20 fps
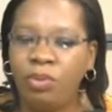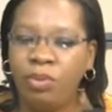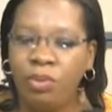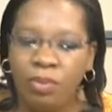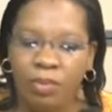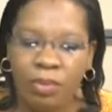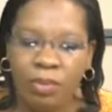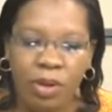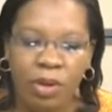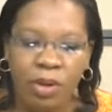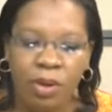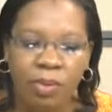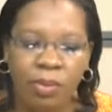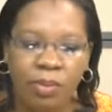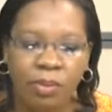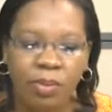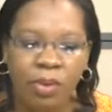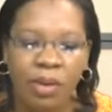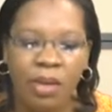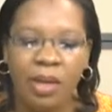you know,
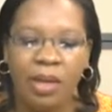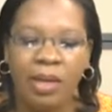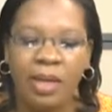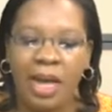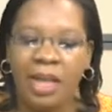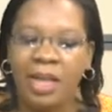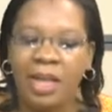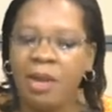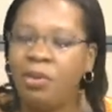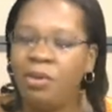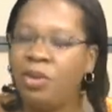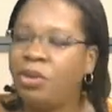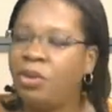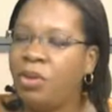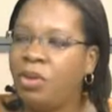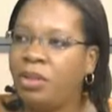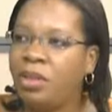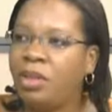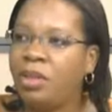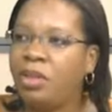gather
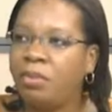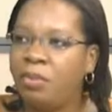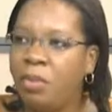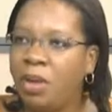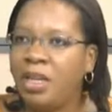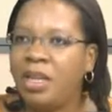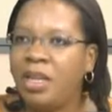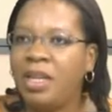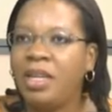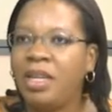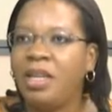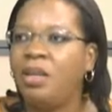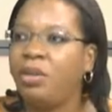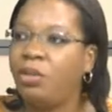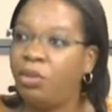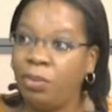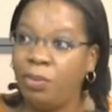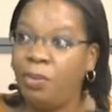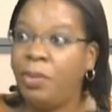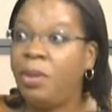resources, money
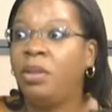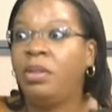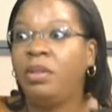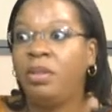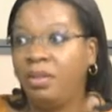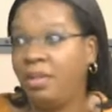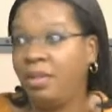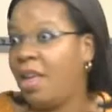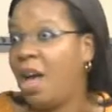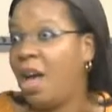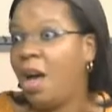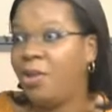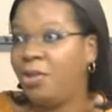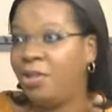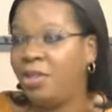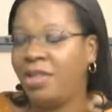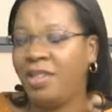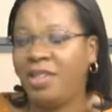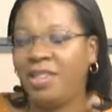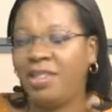to build the
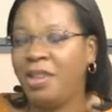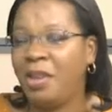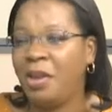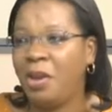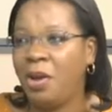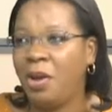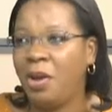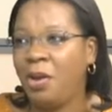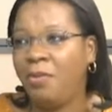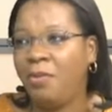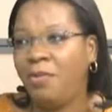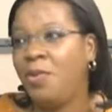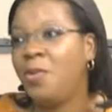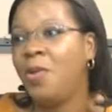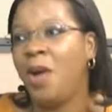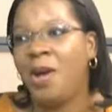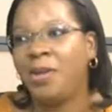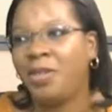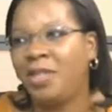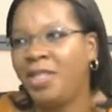houses, a few
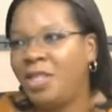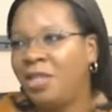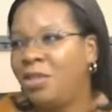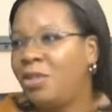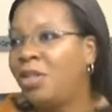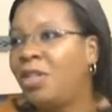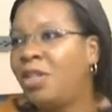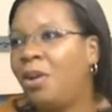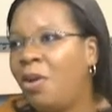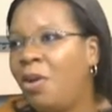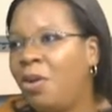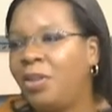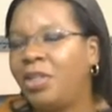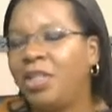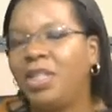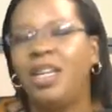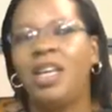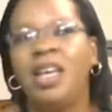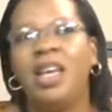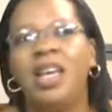houses, is not a lot.
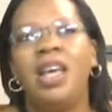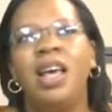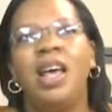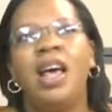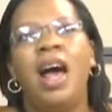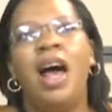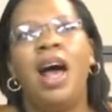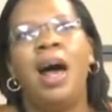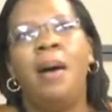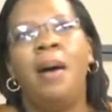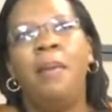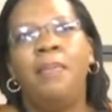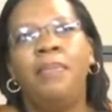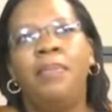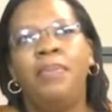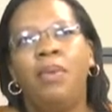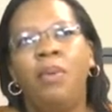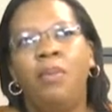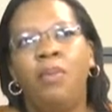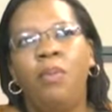Hmm. Um,
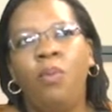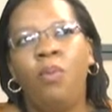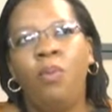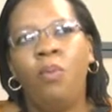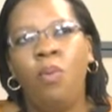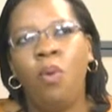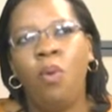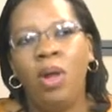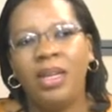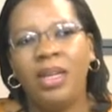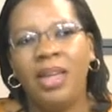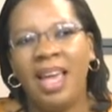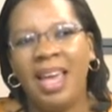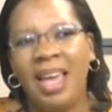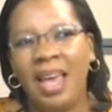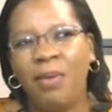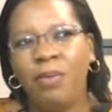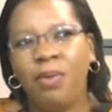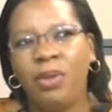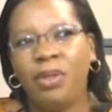what
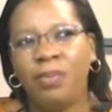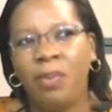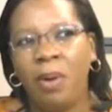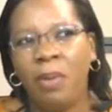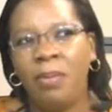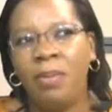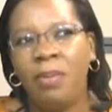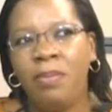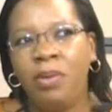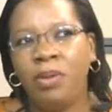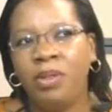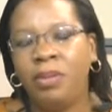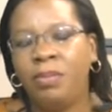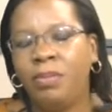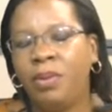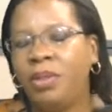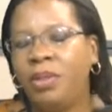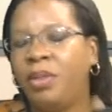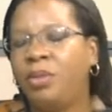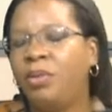again was probably most
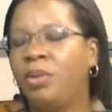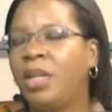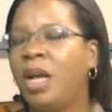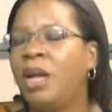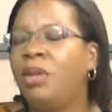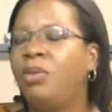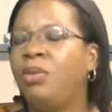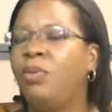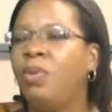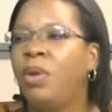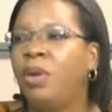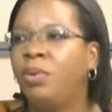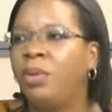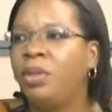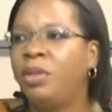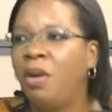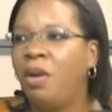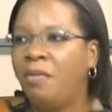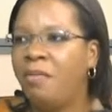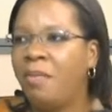important was how to work
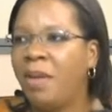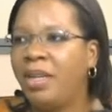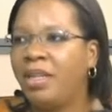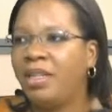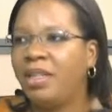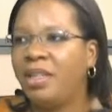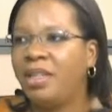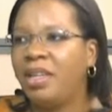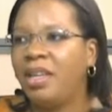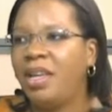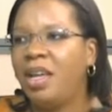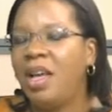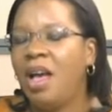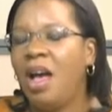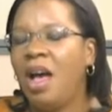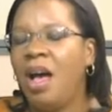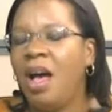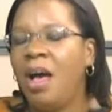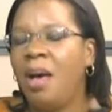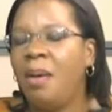with government
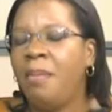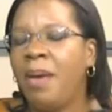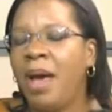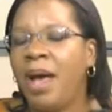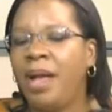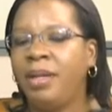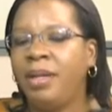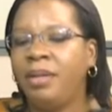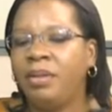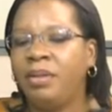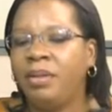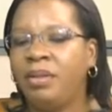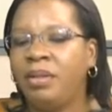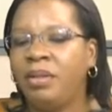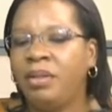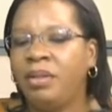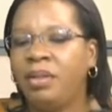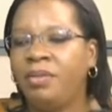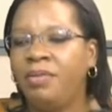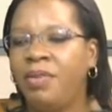okay. um, and
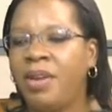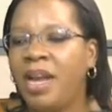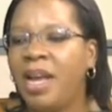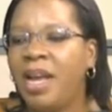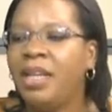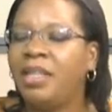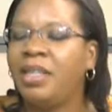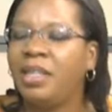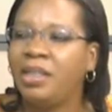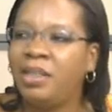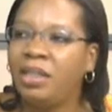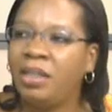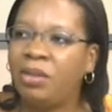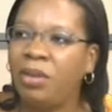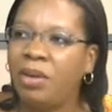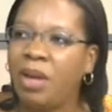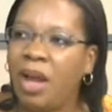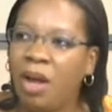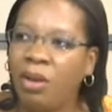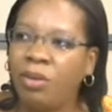different agencies
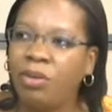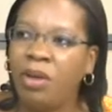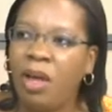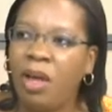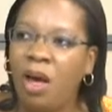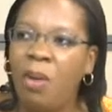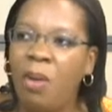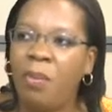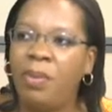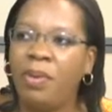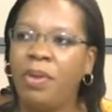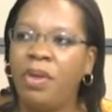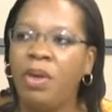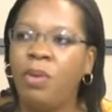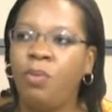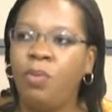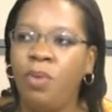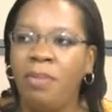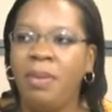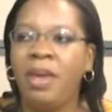on how to help
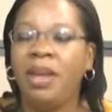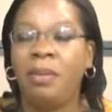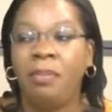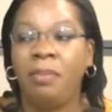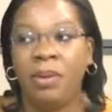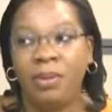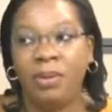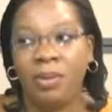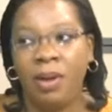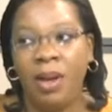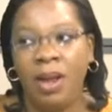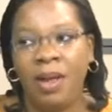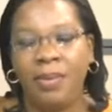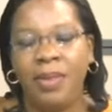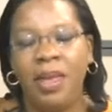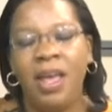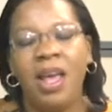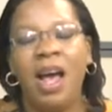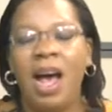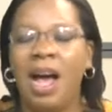women in particular.
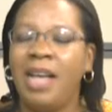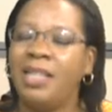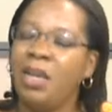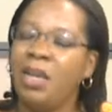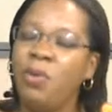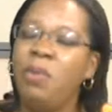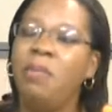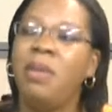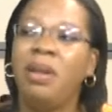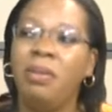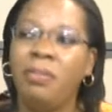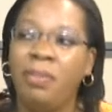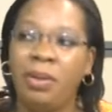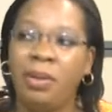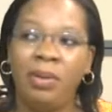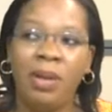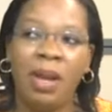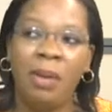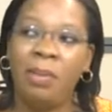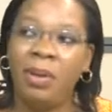Mm. I say women in
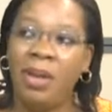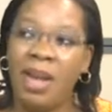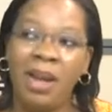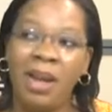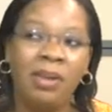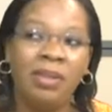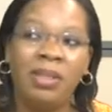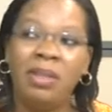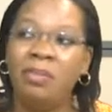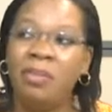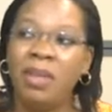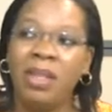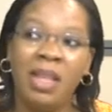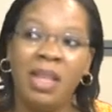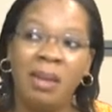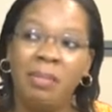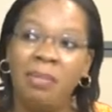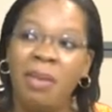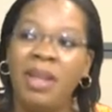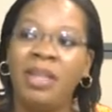particular, but that doesn't mean
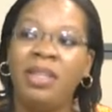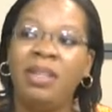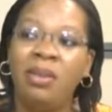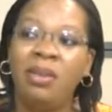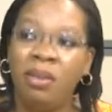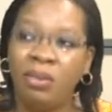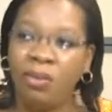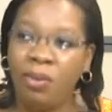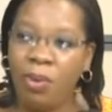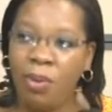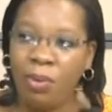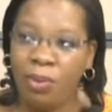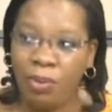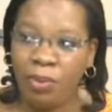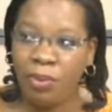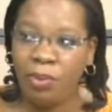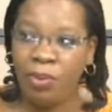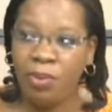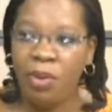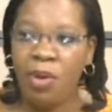that men did not go
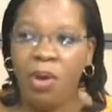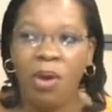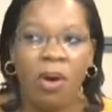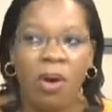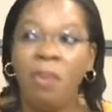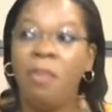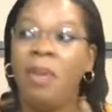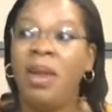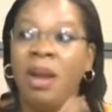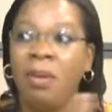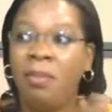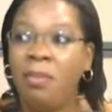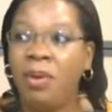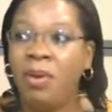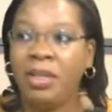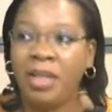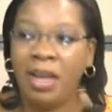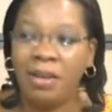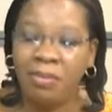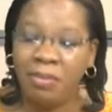through or men and
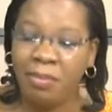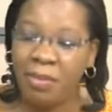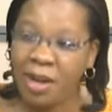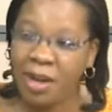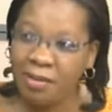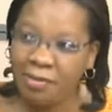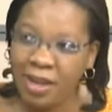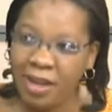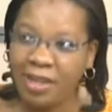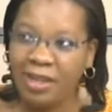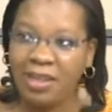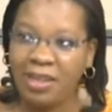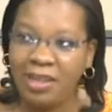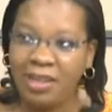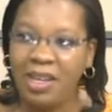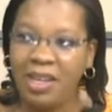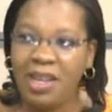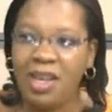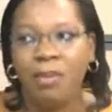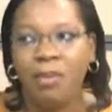boys haven't been affected.
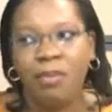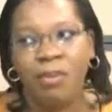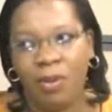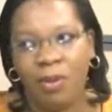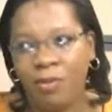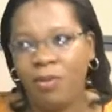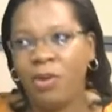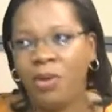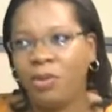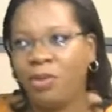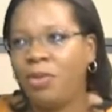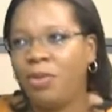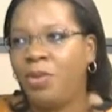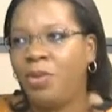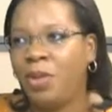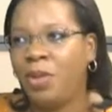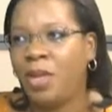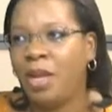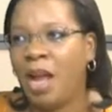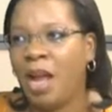But of course, you
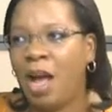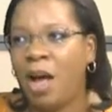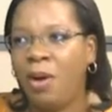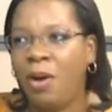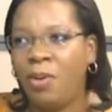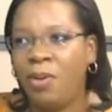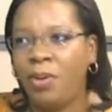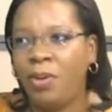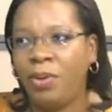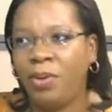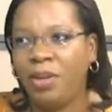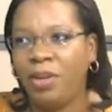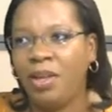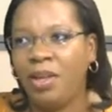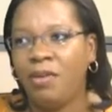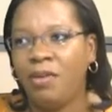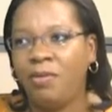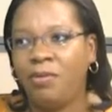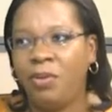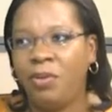know that our own
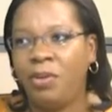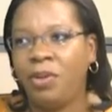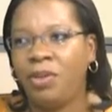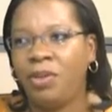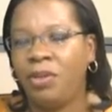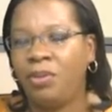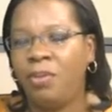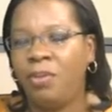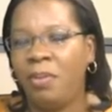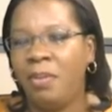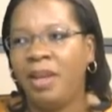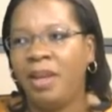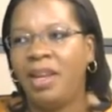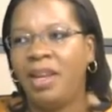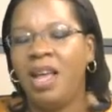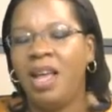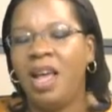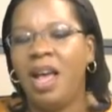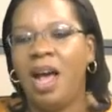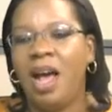focus is women.
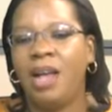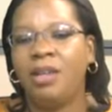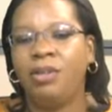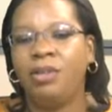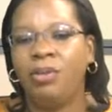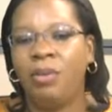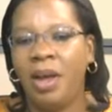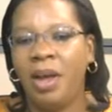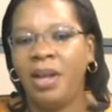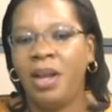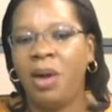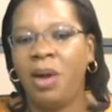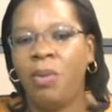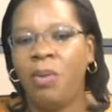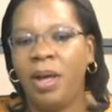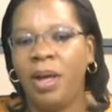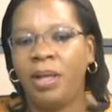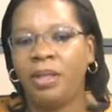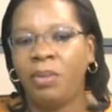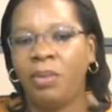And so right now we
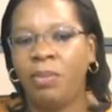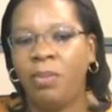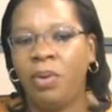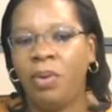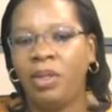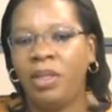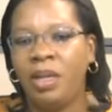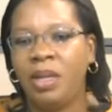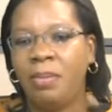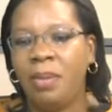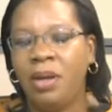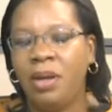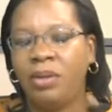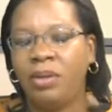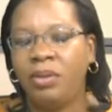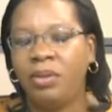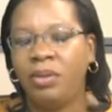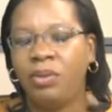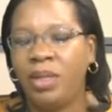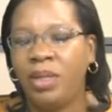are supporting
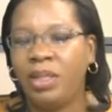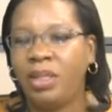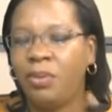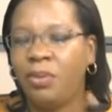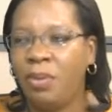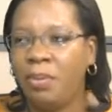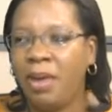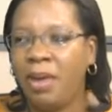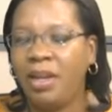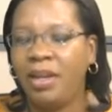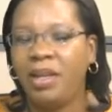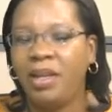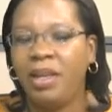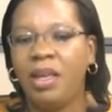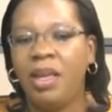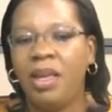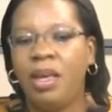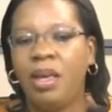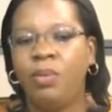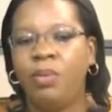about 20 women
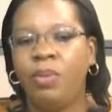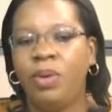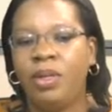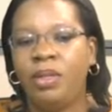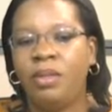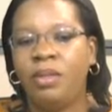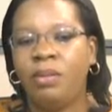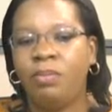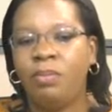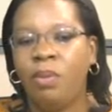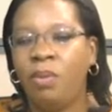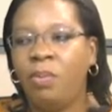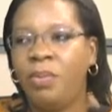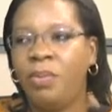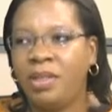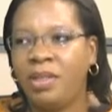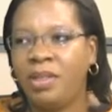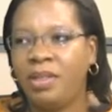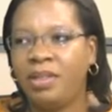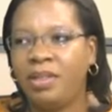with small
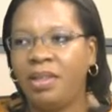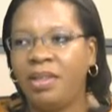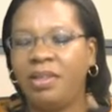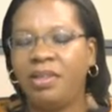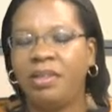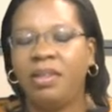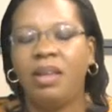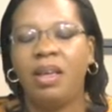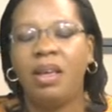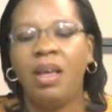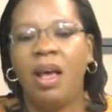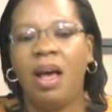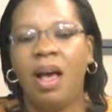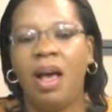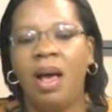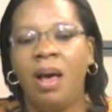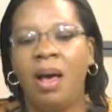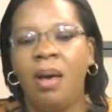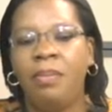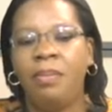businesses,
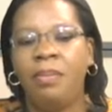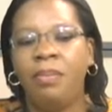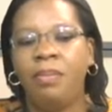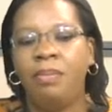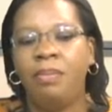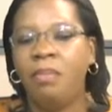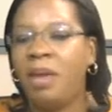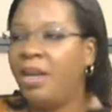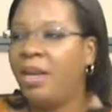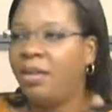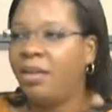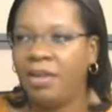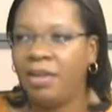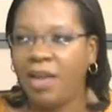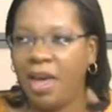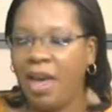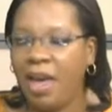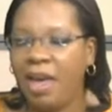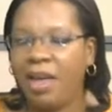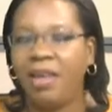um, medical
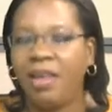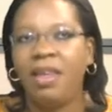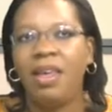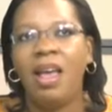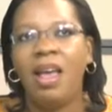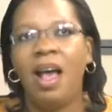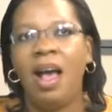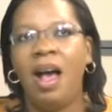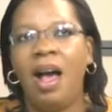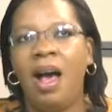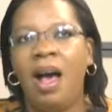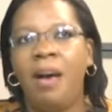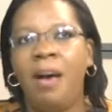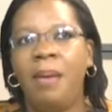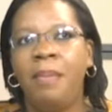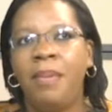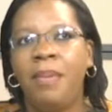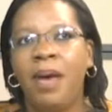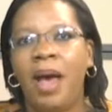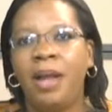care,
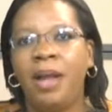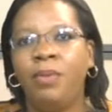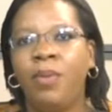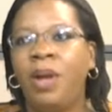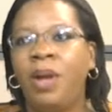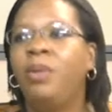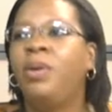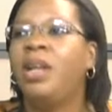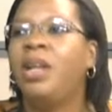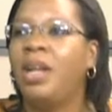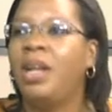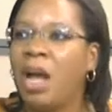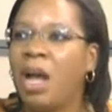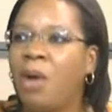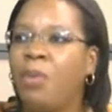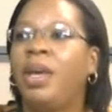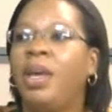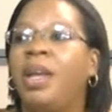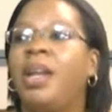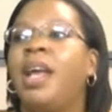um, and we're looking at how
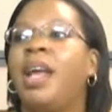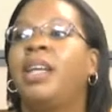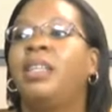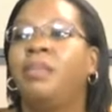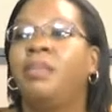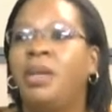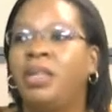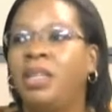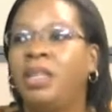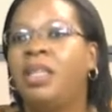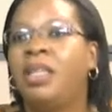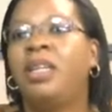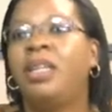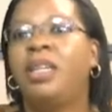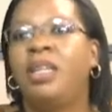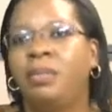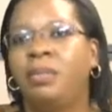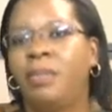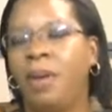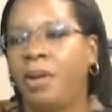we can expatiate and
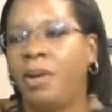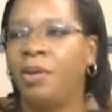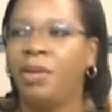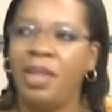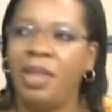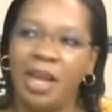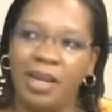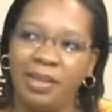expand on that.